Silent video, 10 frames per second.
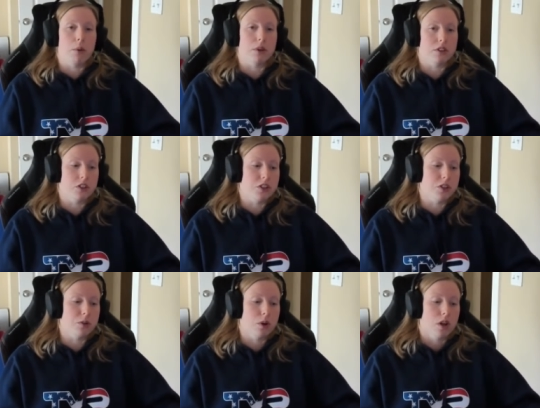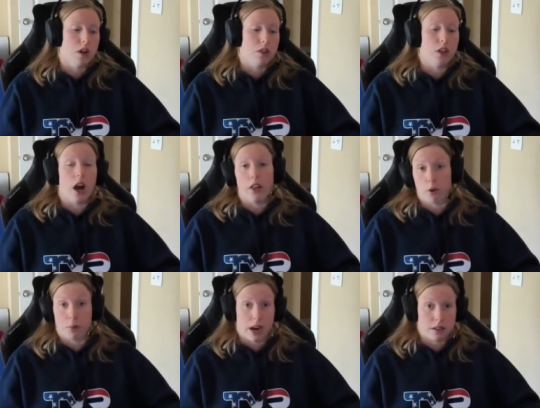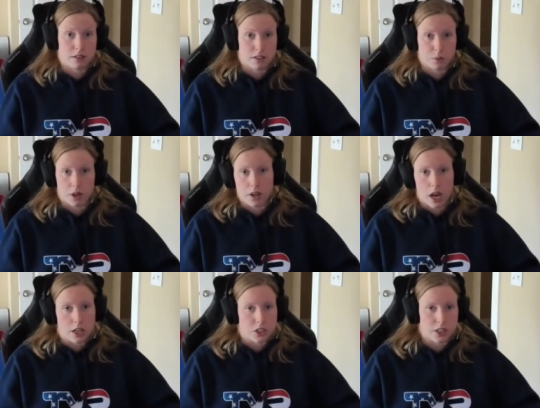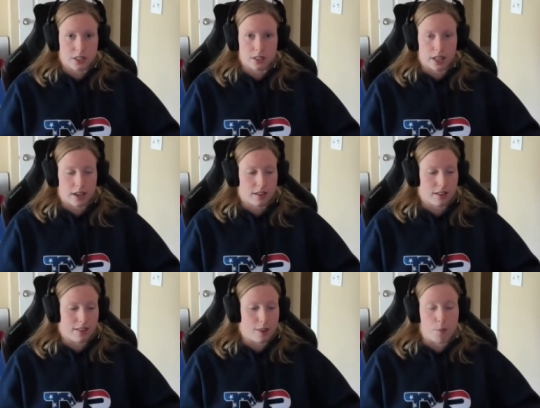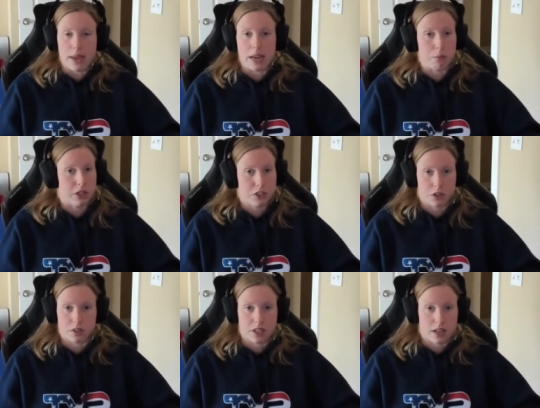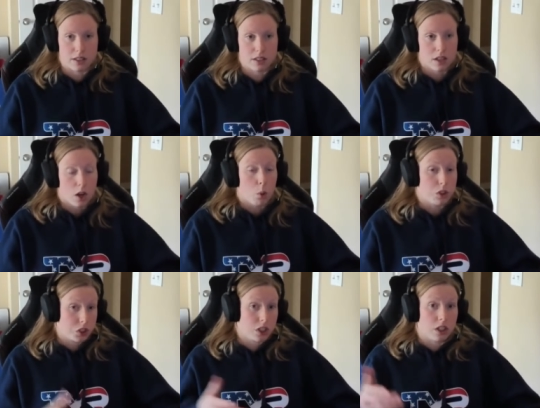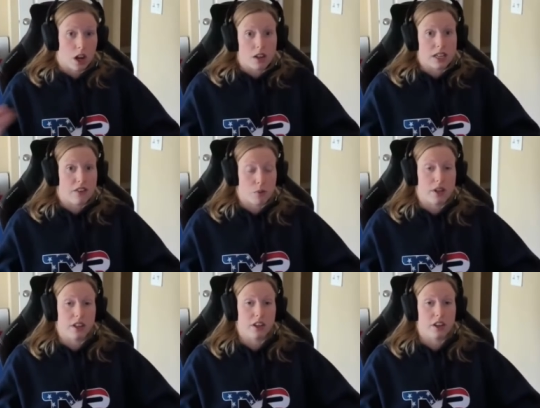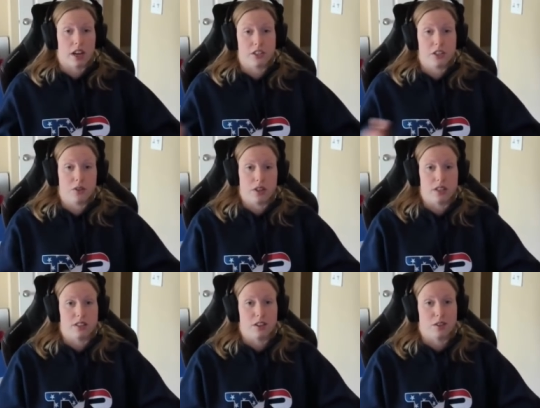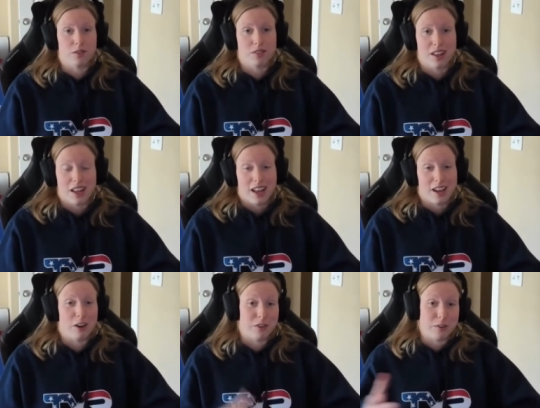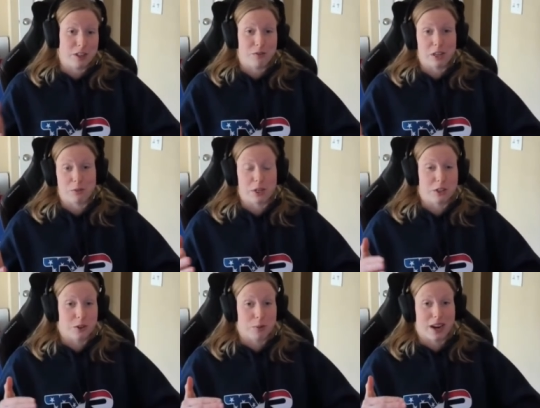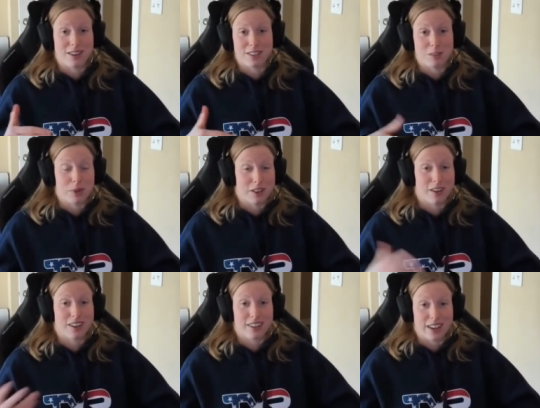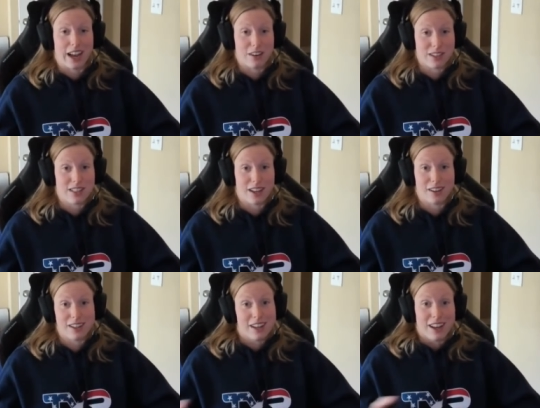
able to do the other practice as well, not just like the main breaststroke sets, which took a long time for me to get good at too, because you know, I don't know if you've seen Ray's breaststroke practices, but they're kind of insane.